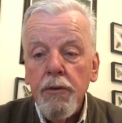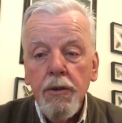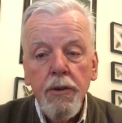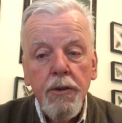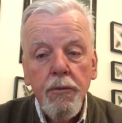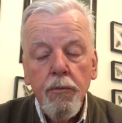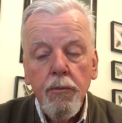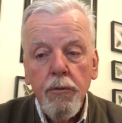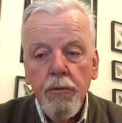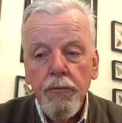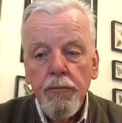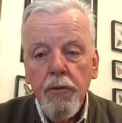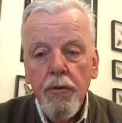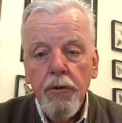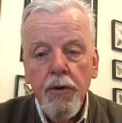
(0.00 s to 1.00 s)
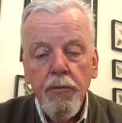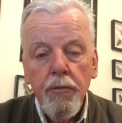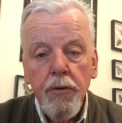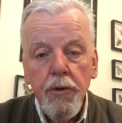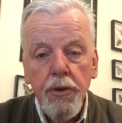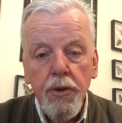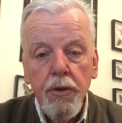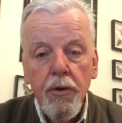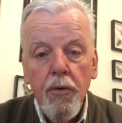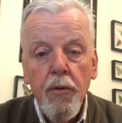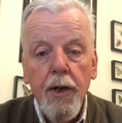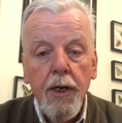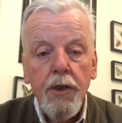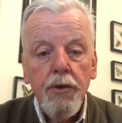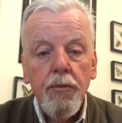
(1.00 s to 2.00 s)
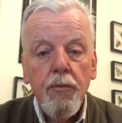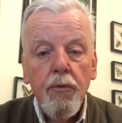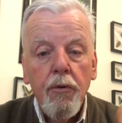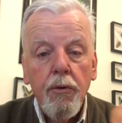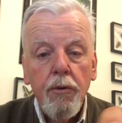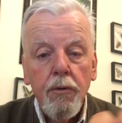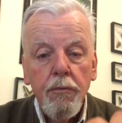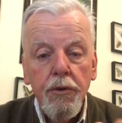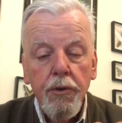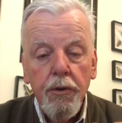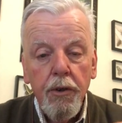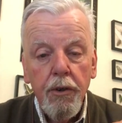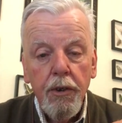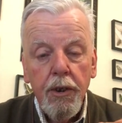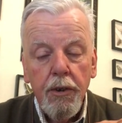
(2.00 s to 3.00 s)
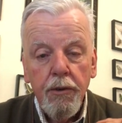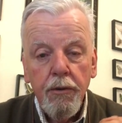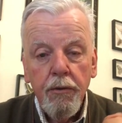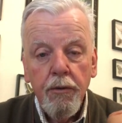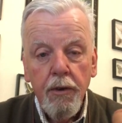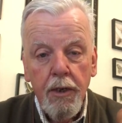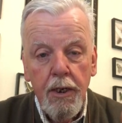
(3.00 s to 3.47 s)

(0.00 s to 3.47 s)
It's a very, very slow action rod, so you need to